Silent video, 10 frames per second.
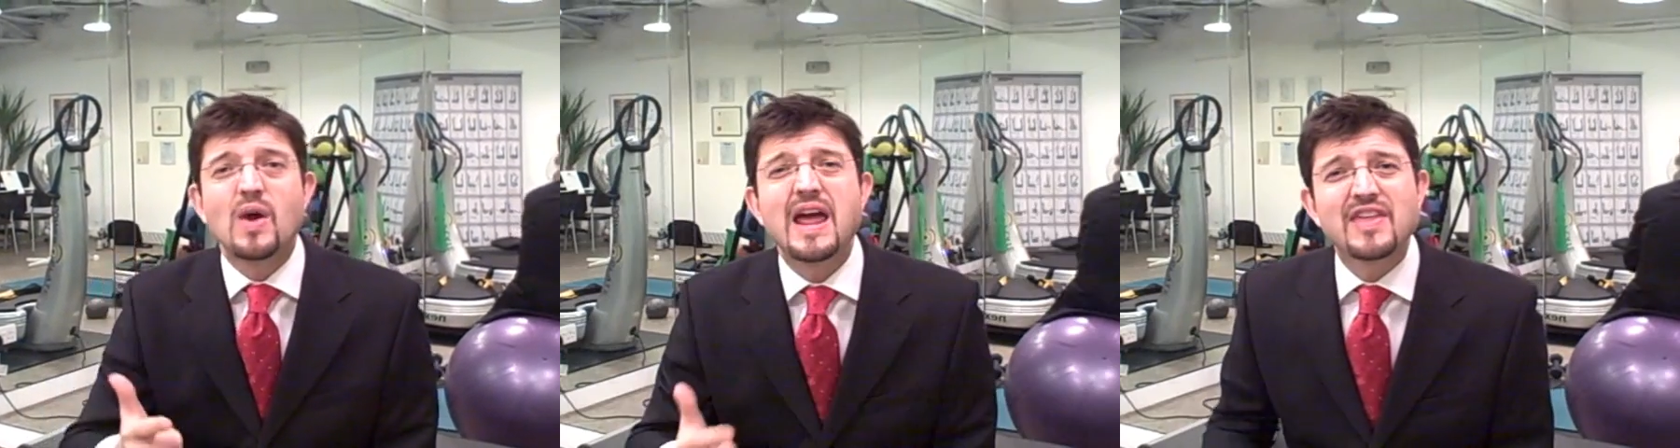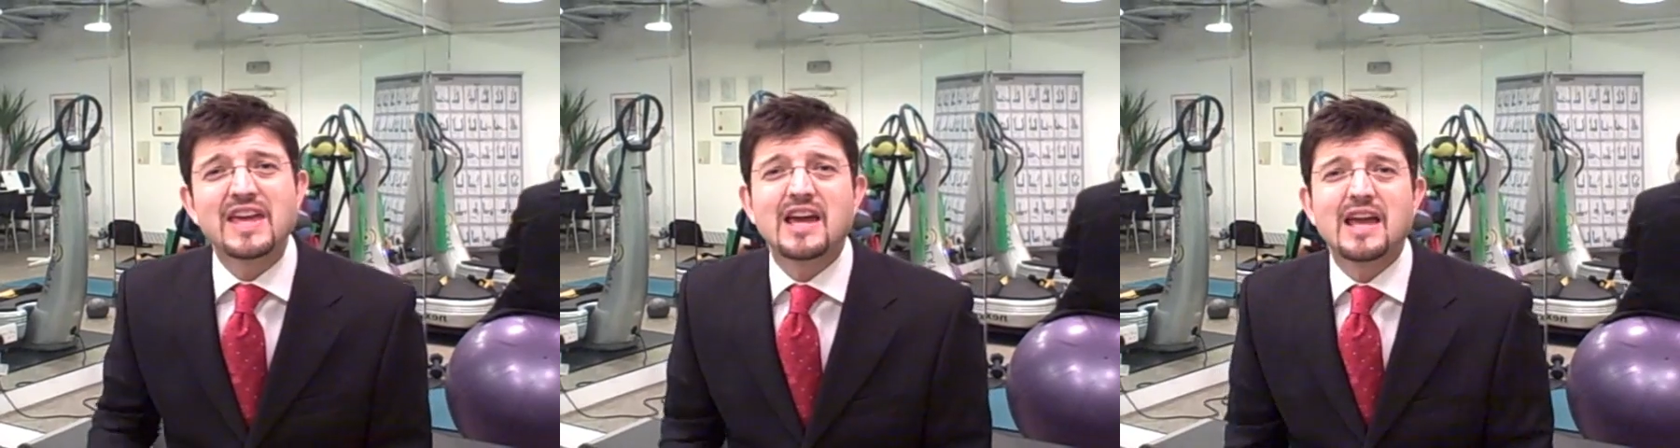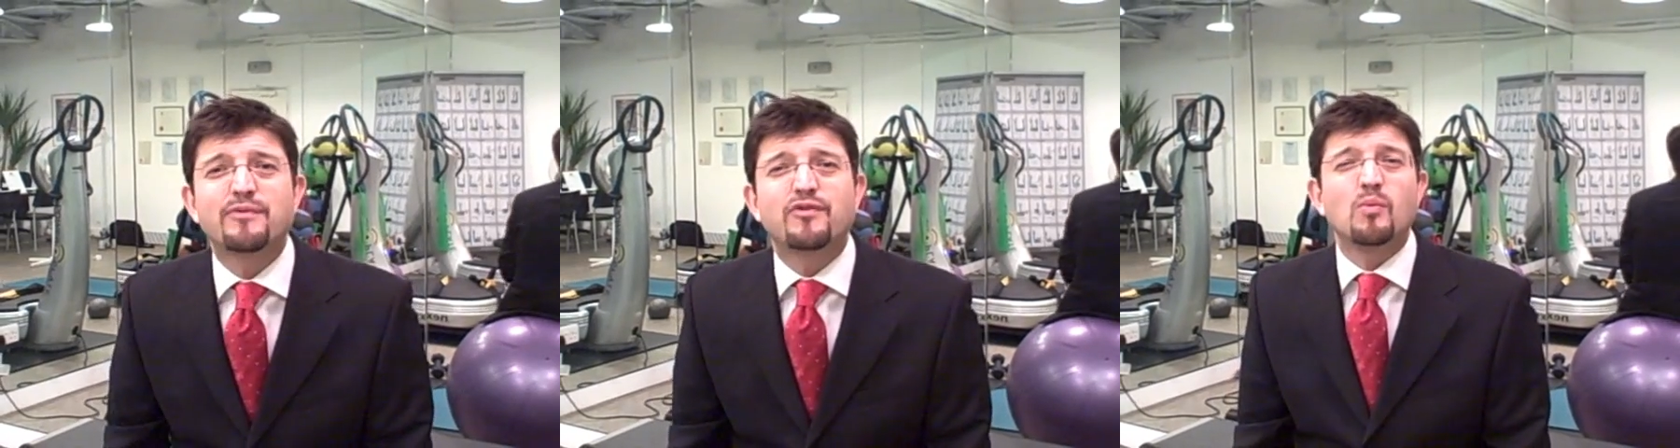where they
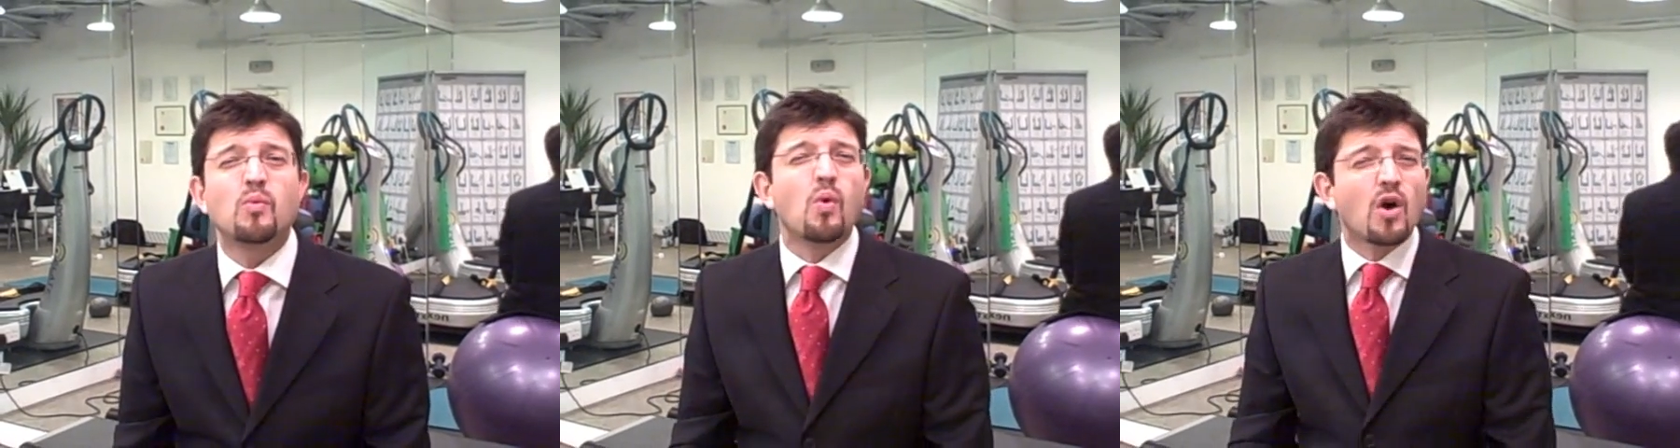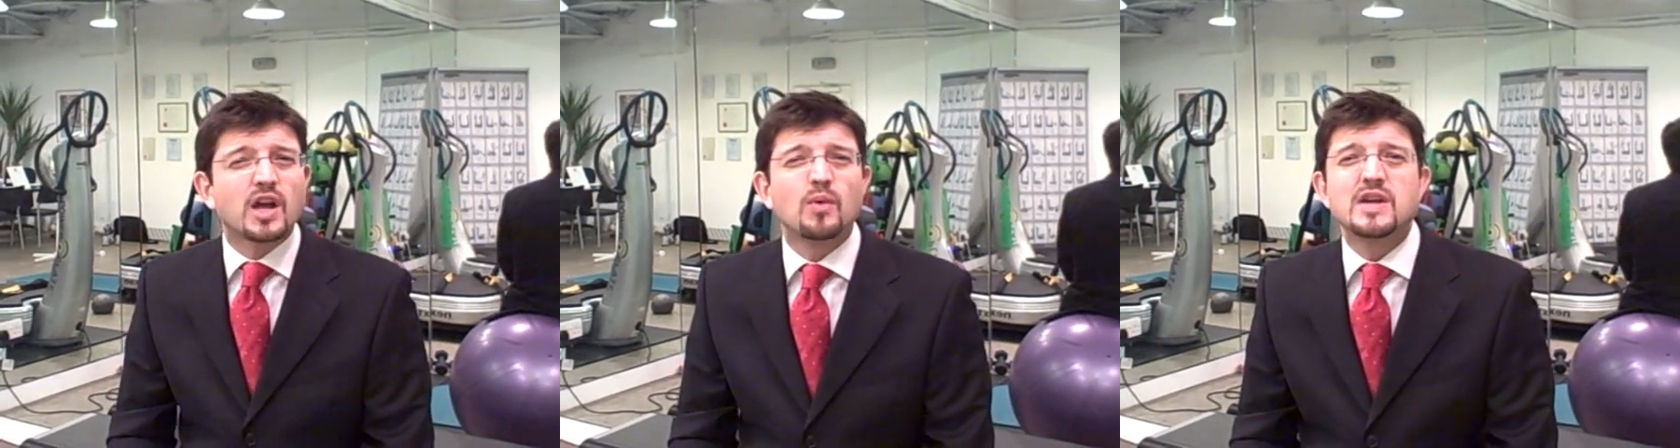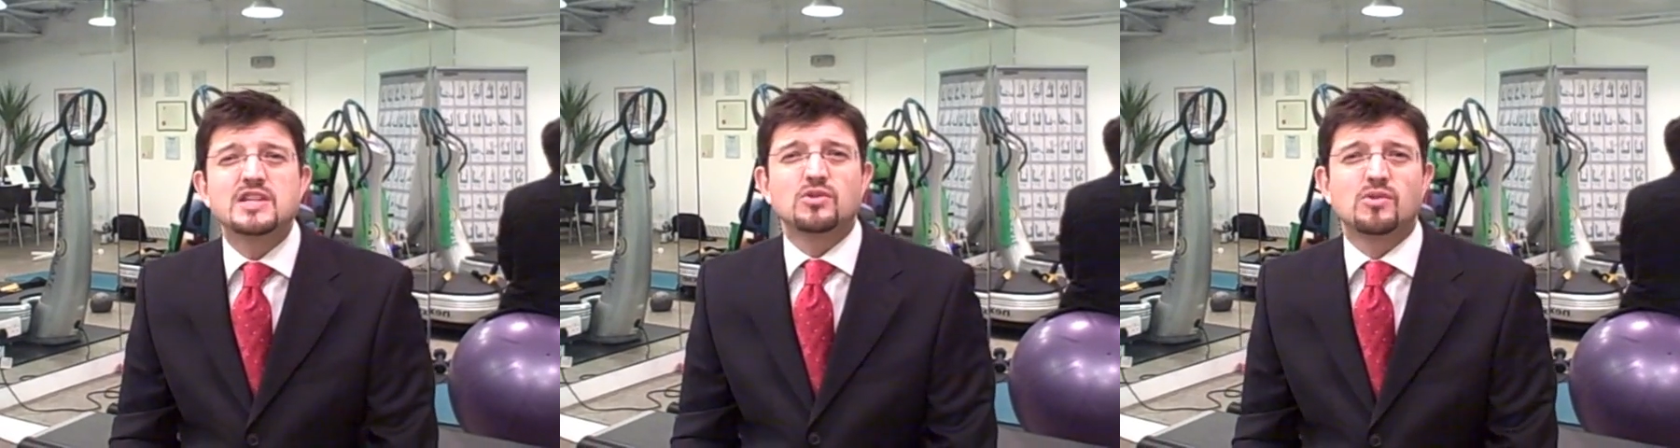came from, what can
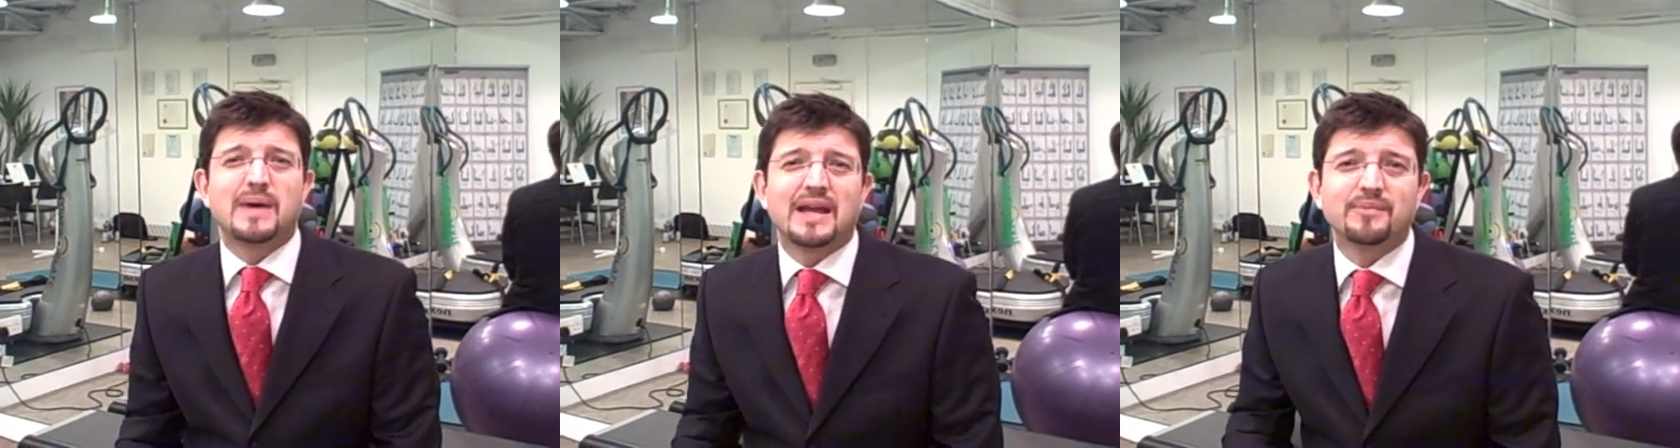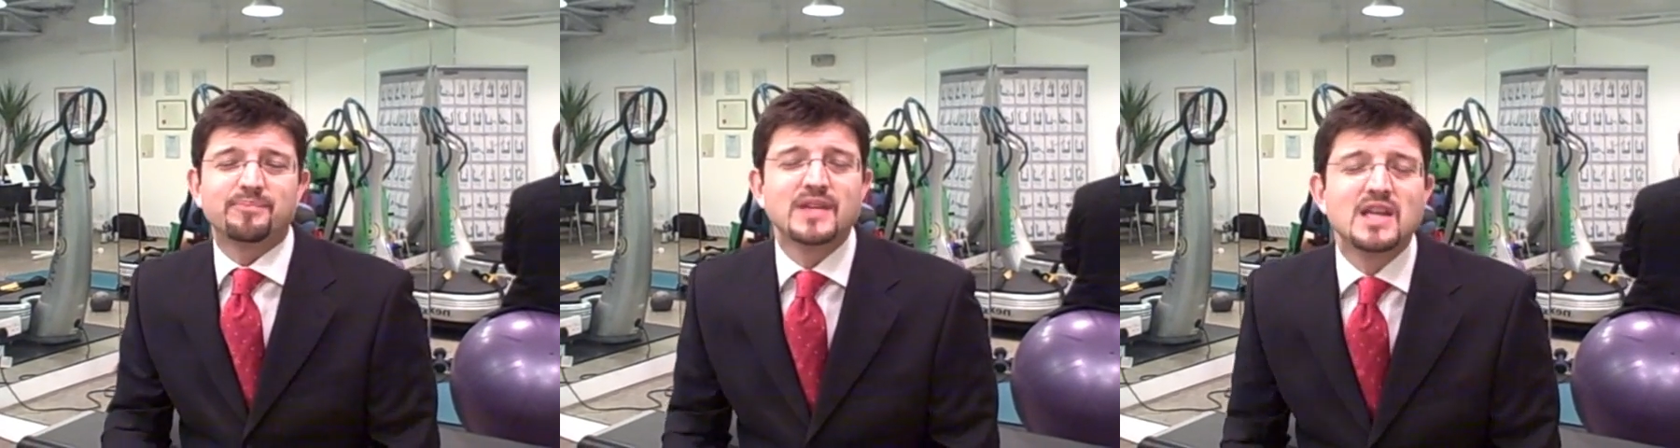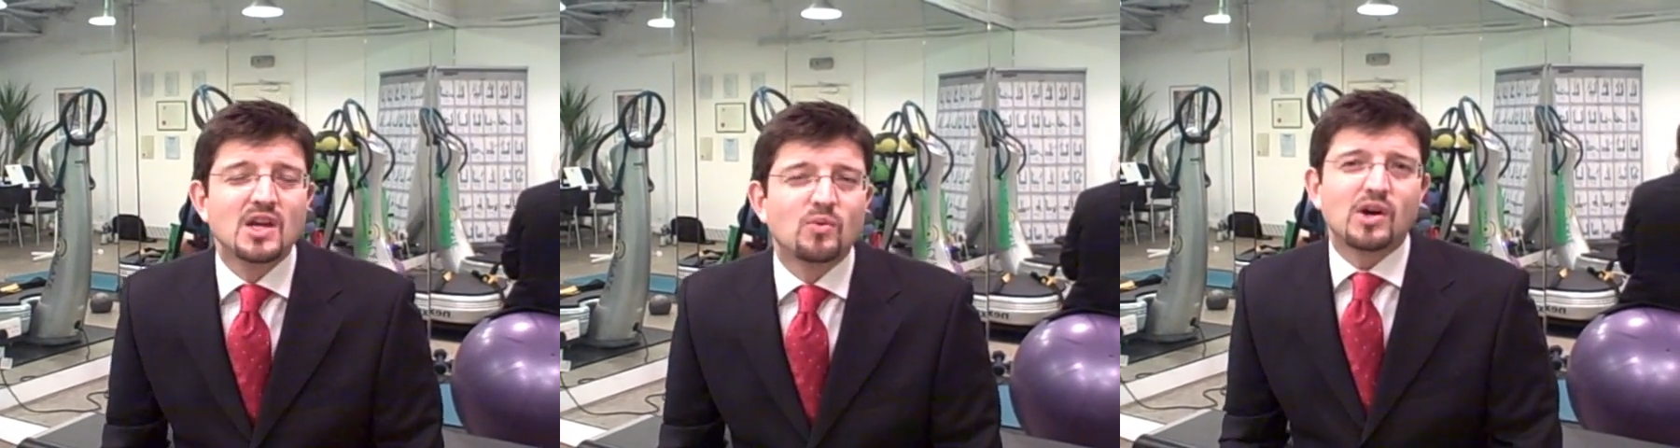we do about it?